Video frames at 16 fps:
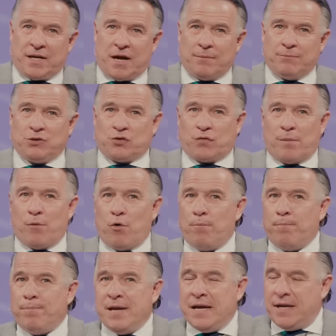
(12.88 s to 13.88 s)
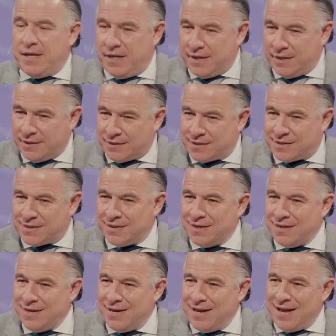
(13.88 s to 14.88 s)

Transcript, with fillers: comes from obedience